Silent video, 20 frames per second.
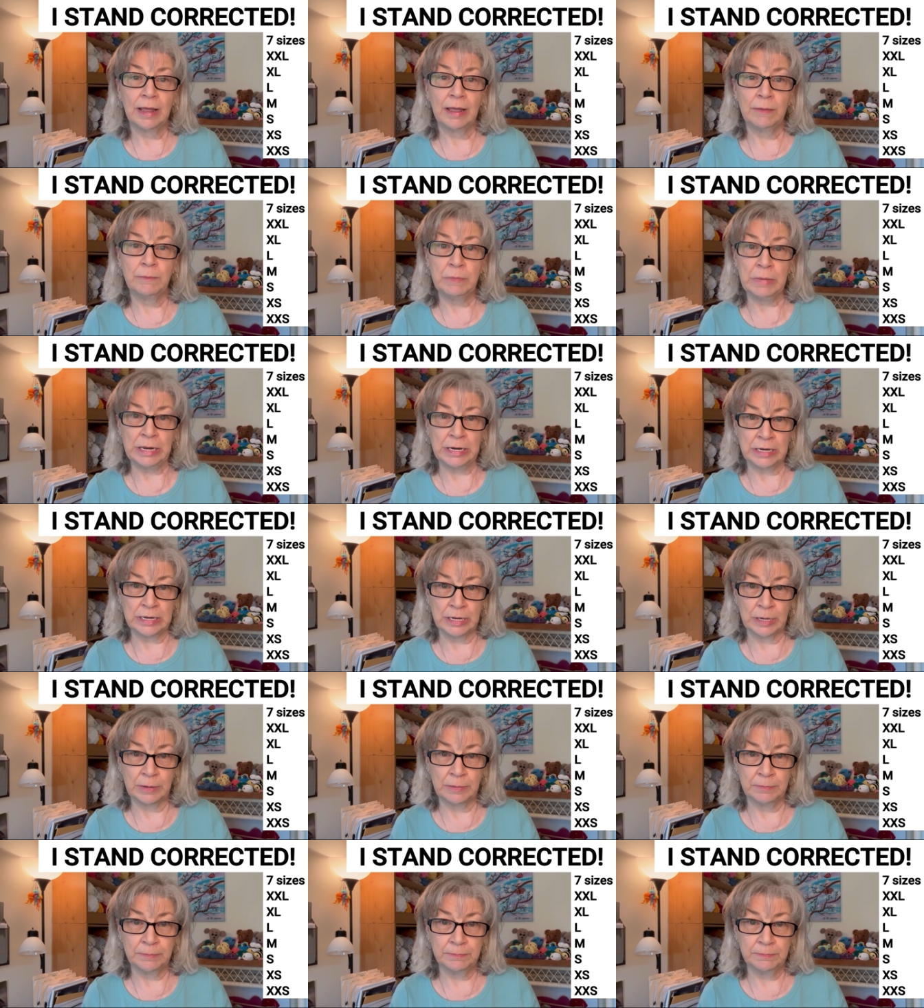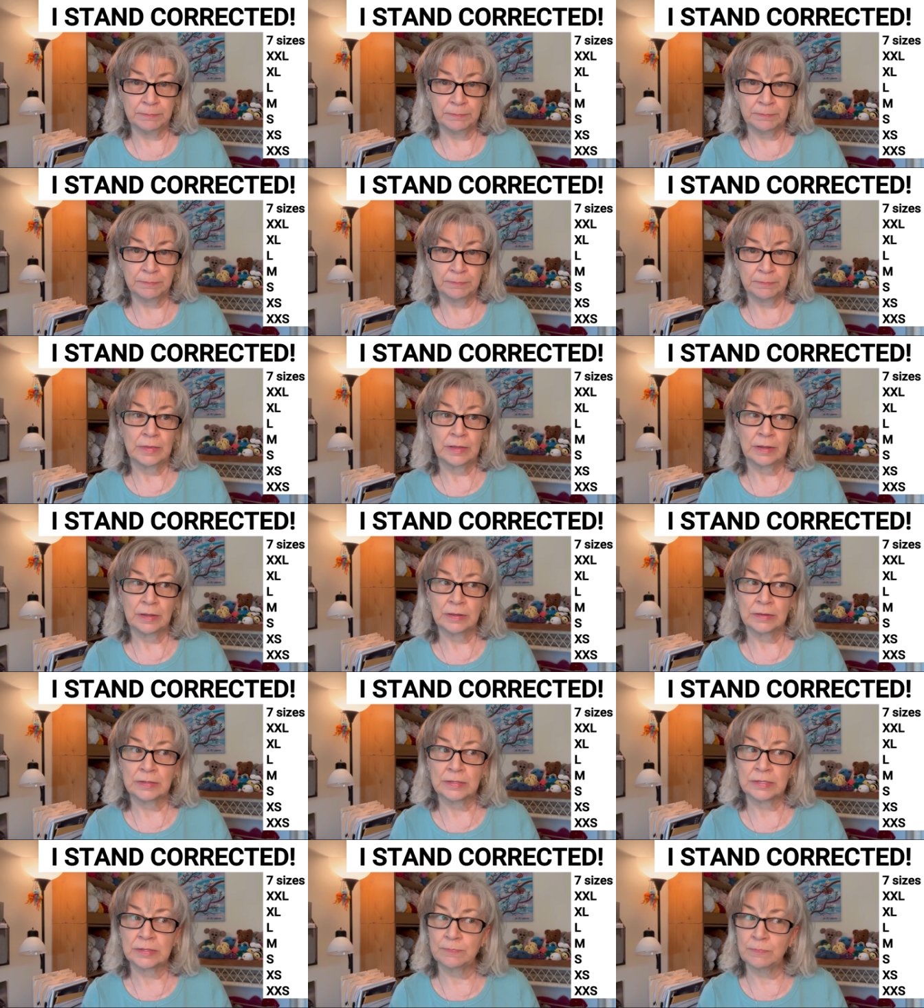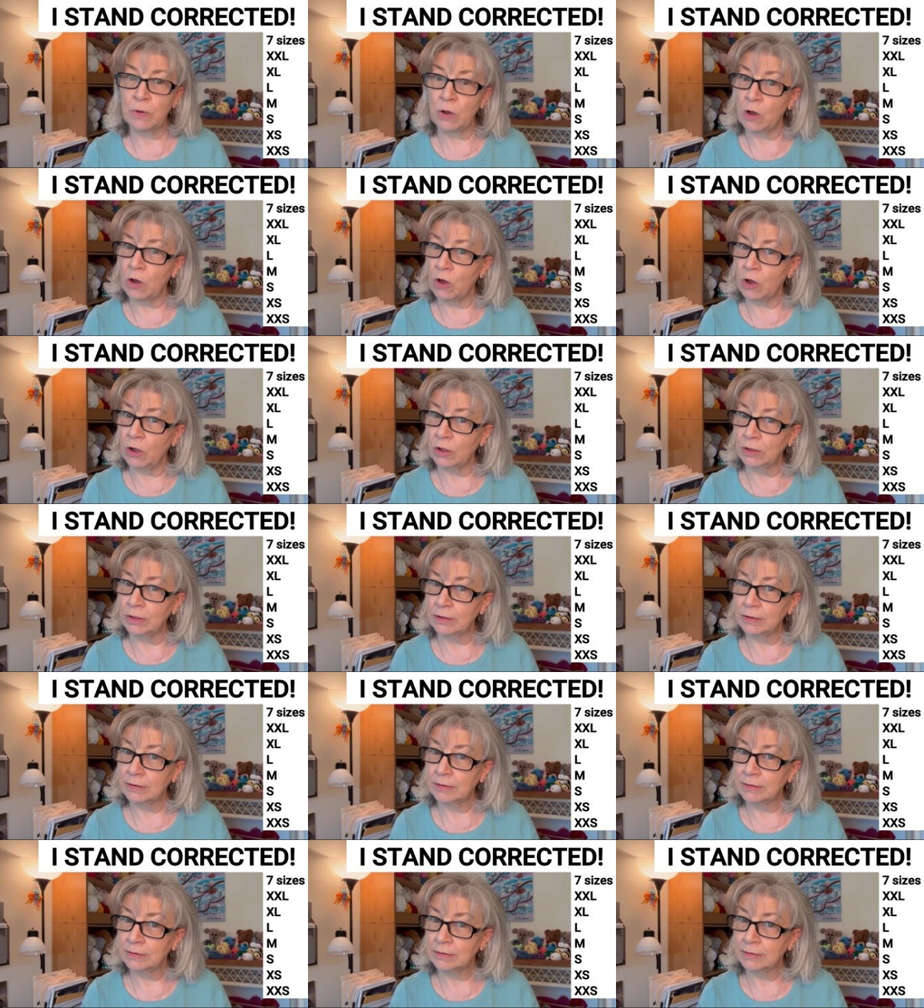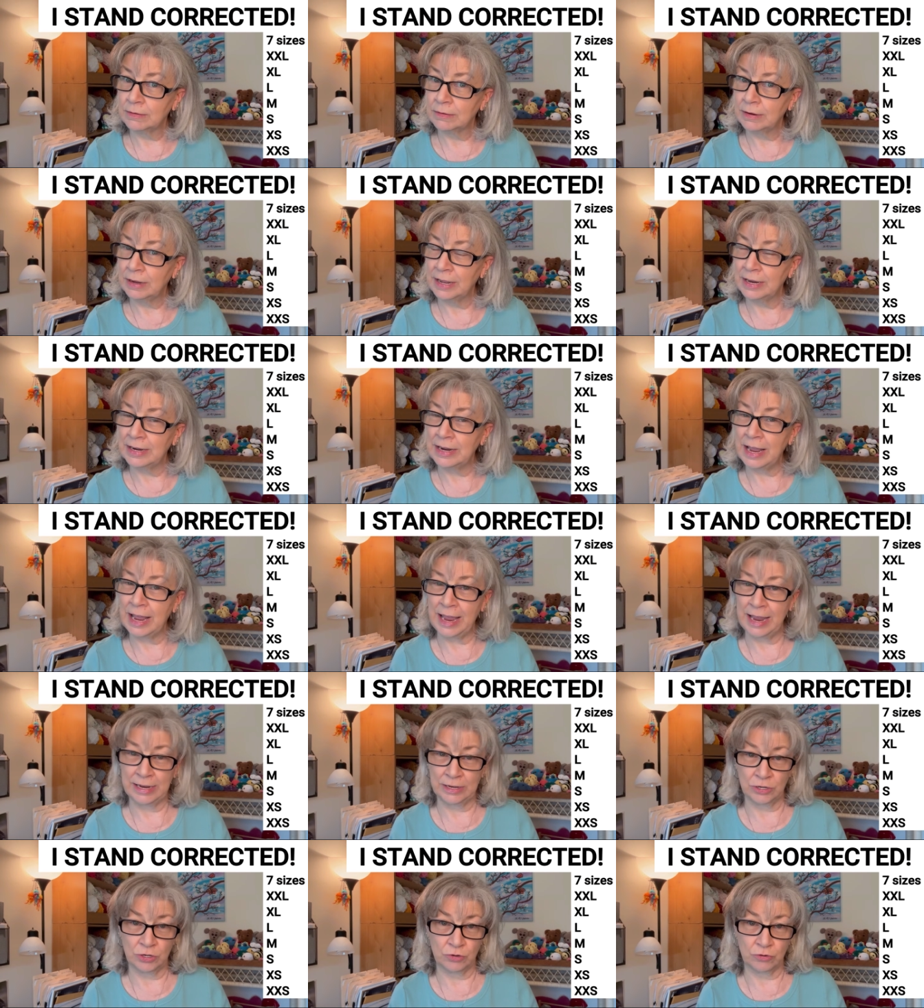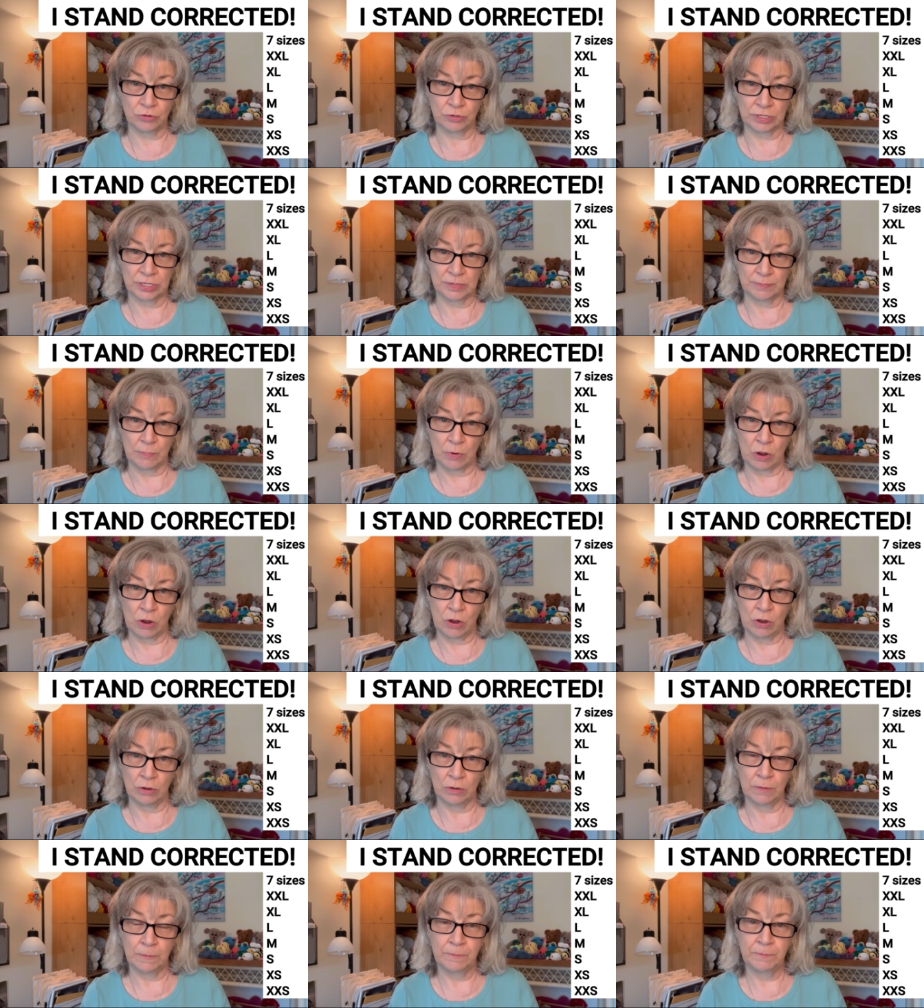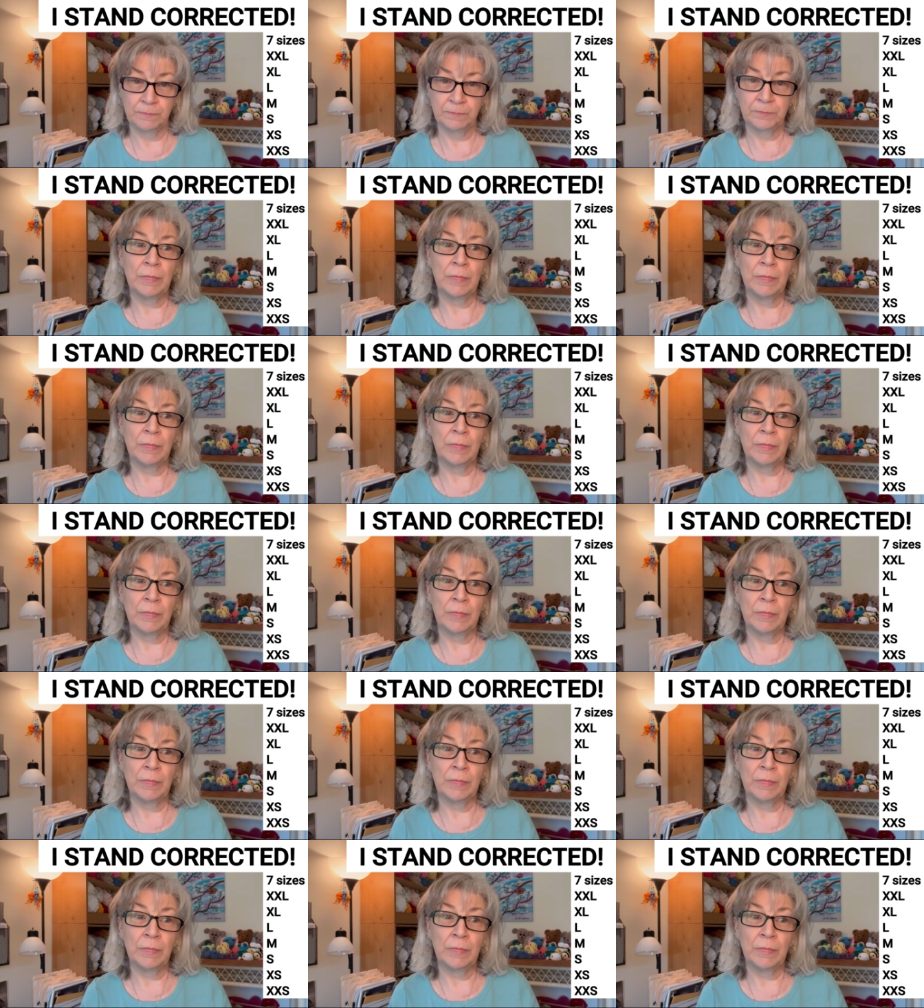medium, small, and extra small.